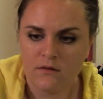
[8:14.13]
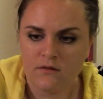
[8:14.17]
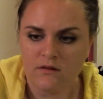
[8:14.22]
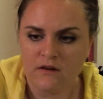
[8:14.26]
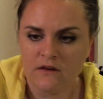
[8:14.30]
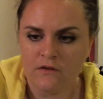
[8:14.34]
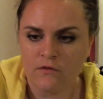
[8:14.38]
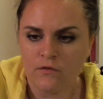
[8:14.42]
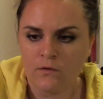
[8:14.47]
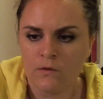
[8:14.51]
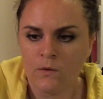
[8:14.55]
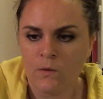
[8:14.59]

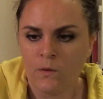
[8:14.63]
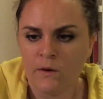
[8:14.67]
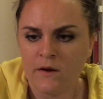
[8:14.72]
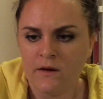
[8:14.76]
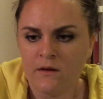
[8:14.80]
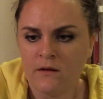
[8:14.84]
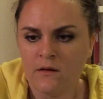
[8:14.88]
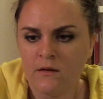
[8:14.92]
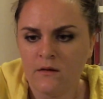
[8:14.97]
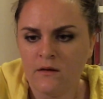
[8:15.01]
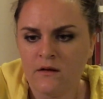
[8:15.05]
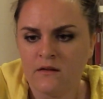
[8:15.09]
tea tree
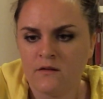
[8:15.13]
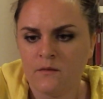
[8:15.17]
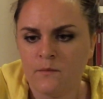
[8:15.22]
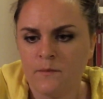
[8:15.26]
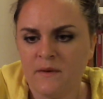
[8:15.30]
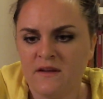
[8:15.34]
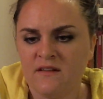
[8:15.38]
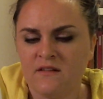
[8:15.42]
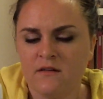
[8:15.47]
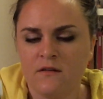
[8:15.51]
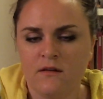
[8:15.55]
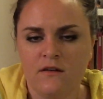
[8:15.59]
oil. It's
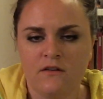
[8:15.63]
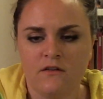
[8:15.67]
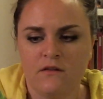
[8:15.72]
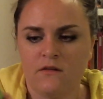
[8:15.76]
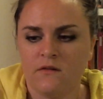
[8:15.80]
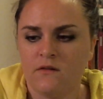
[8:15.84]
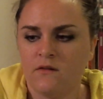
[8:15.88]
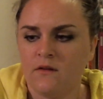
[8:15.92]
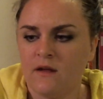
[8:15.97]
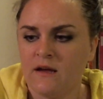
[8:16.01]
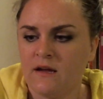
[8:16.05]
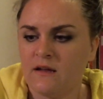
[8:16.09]
basically
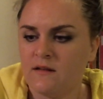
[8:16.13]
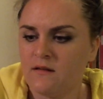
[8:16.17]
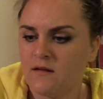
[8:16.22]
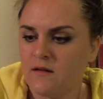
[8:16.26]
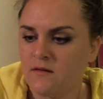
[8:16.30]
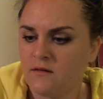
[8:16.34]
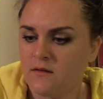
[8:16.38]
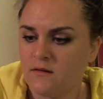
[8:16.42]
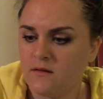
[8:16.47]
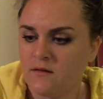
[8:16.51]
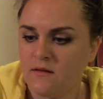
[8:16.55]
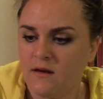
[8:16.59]
just like it
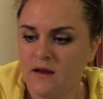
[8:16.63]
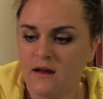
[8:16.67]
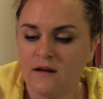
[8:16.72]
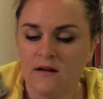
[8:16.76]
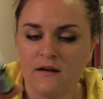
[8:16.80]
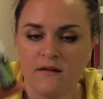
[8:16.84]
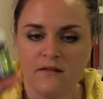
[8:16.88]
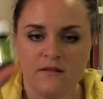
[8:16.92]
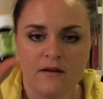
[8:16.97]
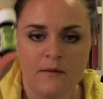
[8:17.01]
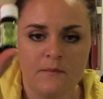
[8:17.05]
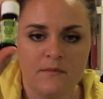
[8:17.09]
says, it's an
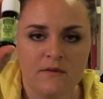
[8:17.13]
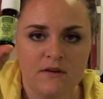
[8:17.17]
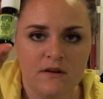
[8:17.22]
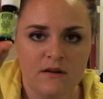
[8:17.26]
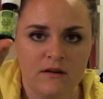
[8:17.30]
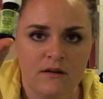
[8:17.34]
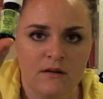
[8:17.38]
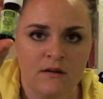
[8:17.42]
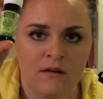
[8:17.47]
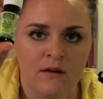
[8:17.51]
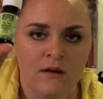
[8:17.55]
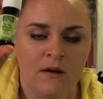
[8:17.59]

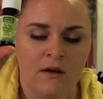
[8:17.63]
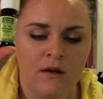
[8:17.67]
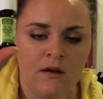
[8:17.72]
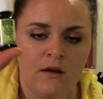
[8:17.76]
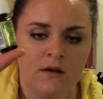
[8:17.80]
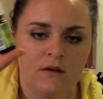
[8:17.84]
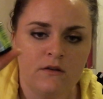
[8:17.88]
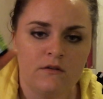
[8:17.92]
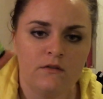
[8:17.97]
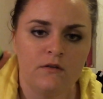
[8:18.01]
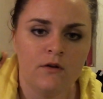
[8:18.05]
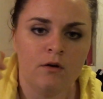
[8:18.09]
antiseptic,
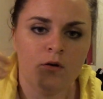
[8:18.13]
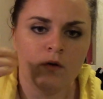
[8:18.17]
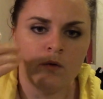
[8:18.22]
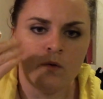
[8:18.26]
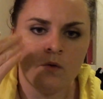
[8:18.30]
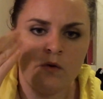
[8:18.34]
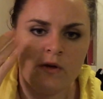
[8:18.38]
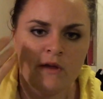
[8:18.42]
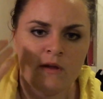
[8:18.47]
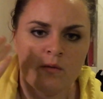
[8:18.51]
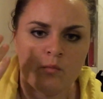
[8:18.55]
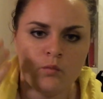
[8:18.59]

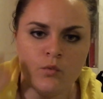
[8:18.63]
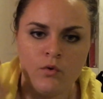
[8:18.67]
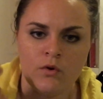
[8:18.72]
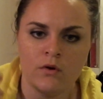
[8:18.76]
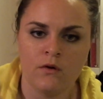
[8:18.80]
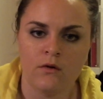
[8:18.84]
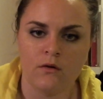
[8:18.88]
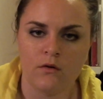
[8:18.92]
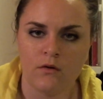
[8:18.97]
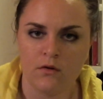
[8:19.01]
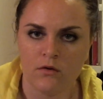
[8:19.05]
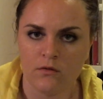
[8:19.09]
so it
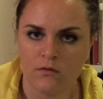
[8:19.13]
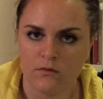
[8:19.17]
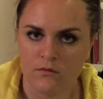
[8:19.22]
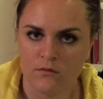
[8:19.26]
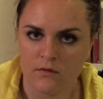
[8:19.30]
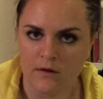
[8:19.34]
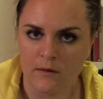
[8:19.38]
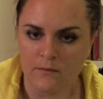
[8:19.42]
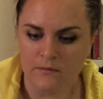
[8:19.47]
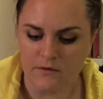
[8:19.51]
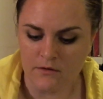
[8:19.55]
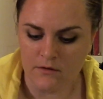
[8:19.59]
will
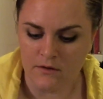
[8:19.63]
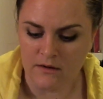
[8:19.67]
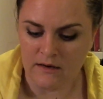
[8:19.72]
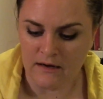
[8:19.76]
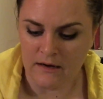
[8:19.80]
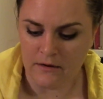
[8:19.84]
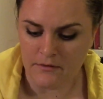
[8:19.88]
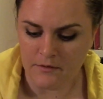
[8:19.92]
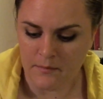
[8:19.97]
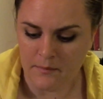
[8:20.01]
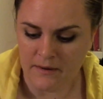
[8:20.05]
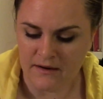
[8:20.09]
help to clean
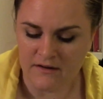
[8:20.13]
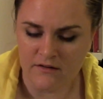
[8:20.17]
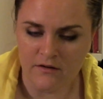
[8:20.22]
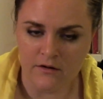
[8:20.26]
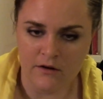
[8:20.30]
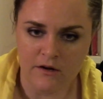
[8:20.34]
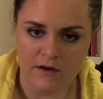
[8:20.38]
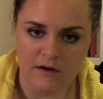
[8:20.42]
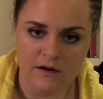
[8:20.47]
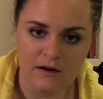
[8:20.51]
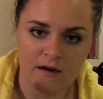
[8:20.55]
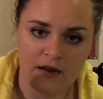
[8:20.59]
out the
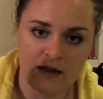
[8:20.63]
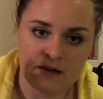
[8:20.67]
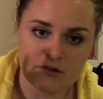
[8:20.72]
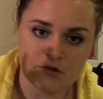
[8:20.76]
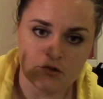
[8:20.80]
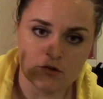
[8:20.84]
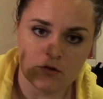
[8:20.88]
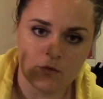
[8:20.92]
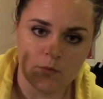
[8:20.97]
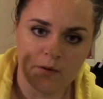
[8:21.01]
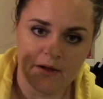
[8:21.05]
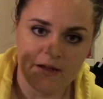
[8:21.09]
bacteria in a
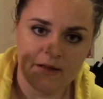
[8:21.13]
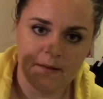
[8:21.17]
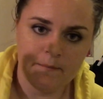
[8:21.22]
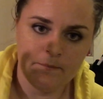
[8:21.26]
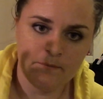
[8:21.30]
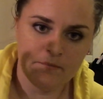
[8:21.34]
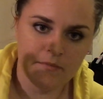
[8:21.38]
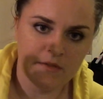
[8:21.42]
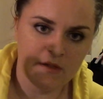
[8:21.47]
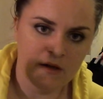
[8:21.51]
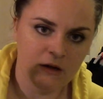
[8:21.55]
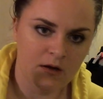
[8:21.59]
natural way.
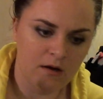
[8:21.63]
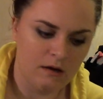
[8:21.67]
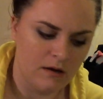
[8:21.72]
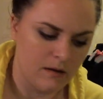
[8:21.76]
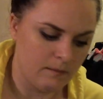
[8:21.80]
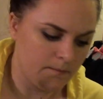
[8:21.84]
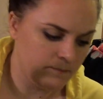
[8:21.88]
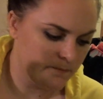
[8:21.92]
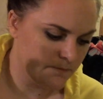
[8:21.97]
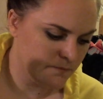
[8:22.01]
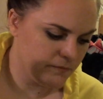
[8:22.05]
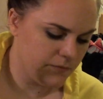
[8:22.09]

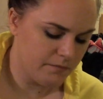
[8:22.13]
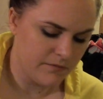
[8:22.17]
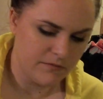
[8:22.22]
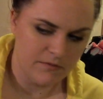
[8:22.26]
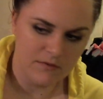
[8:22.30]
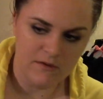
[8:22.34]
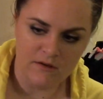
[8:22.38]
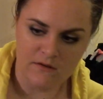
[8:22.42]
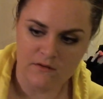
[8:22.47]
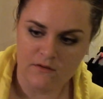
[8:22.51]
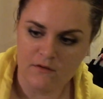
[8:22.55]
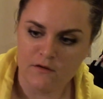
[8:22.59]

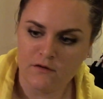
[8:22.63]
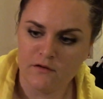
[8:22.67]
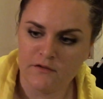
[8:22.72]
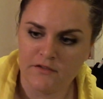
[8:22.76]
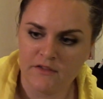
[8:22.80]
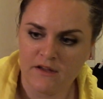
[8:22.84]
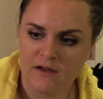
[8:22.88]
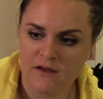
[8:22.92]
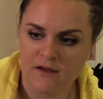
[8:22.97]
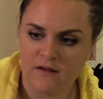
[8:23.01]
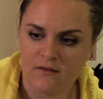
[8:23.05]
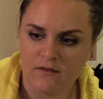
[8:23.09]
This little
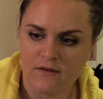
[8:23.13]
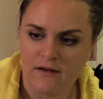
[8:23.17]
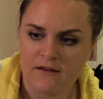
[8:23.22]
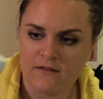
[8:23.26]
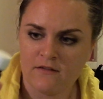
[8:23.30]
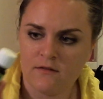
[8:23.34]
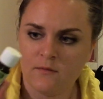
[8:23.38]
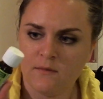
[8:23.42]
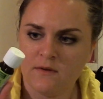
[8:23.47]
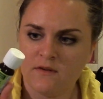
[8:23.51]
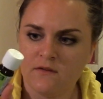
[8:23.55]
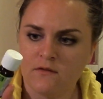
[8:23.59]
thing has
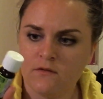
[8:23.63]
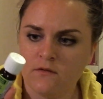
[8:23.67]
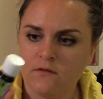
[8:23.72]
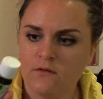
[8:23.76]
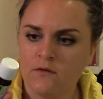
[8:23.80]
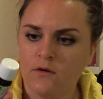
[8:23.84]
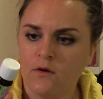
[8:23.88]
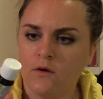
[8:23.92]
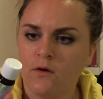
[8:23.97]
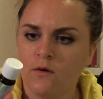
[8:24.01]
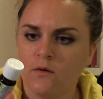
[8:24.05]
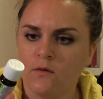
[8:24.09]
lasted me
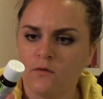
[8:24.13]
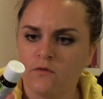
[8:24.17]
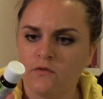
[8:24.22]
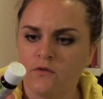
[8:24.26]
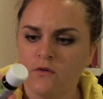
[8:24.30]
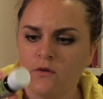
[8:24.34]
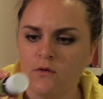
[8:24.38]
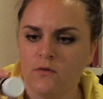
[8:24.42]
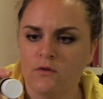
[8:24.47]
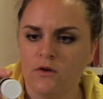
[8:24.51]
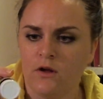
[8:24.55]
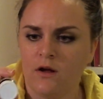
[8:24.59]
so
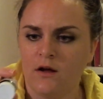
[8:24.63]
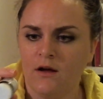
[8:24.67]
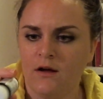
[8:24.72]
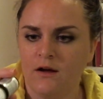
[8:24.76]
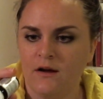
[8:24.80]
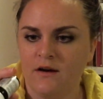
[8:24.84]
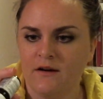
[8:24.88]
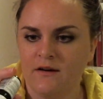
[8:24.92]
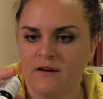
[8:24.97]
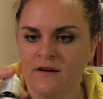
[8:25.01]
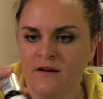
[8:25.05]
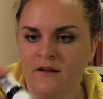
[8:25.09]

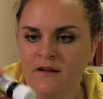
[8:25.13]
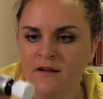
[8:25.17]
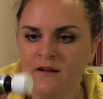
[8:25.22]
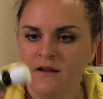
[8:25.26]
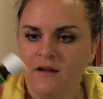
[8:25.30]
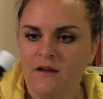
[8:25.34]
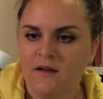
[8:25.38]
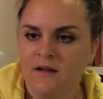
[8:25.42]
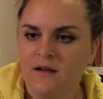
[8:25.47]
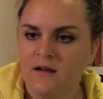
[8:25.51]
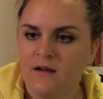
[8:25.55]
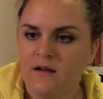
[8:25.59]
long
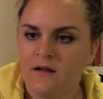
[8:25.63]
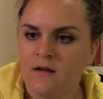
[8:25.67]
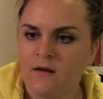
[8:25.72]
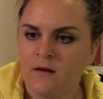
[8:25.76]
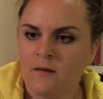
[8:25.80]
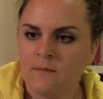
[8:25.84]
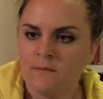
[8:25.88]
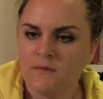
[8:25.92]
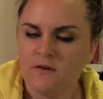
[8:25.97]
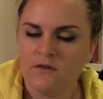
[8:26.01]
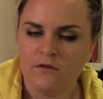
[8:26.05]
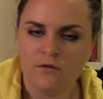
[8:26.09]

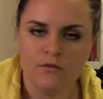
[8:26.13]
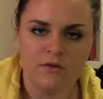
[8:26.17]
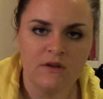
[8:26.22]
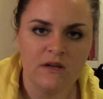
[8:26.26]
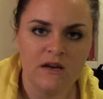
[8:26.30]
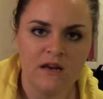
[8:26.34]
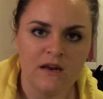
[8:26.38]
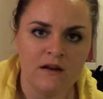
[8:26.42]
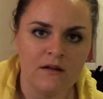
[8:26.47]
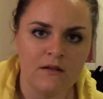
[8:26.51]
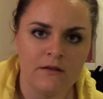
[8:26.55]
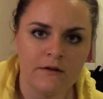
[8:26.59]
because you only
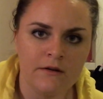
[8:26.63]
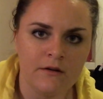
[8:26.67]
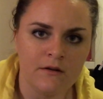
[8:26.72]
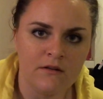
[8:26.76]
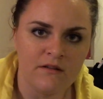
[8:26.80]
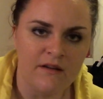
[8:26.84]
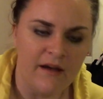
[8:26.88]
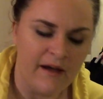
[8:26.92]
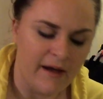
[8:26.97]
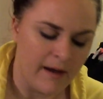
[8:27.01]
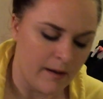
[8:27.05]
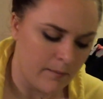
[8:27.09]
need a little
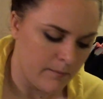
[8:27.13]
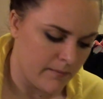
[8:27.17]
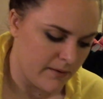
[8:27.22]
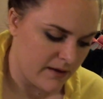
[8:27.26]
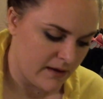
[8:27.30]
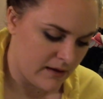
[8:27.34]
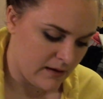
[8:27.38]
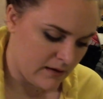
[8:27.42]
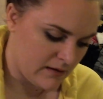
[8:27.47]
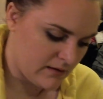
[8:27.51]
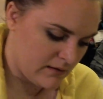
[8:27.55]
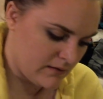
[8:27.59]
dab,
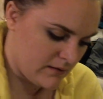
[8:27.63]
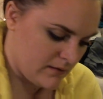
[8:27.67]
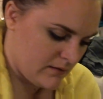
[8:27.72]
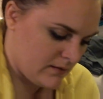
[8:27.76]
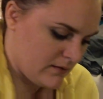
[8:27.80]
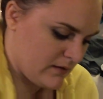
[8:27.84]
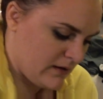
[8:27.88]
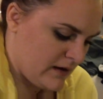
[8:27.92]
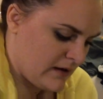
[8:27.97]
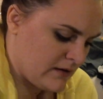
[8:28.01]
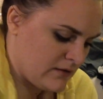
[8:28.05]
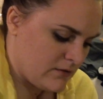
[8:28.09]
and
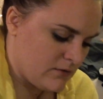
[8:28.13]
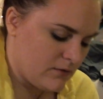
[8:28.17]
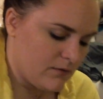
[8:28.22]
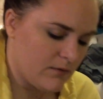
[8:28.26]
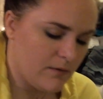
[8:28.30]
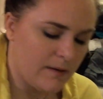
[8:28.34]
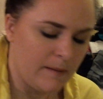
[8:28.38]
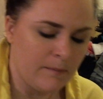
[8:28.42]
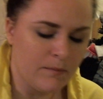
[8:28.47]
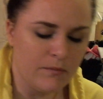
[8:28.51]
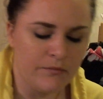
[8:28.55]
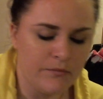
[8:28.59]

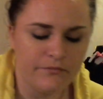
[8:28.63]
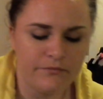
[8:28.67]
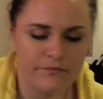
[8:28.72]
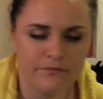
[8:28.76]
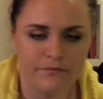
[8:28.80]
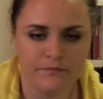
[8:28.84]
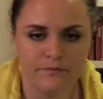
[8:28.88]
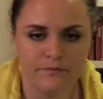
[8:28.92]
I'm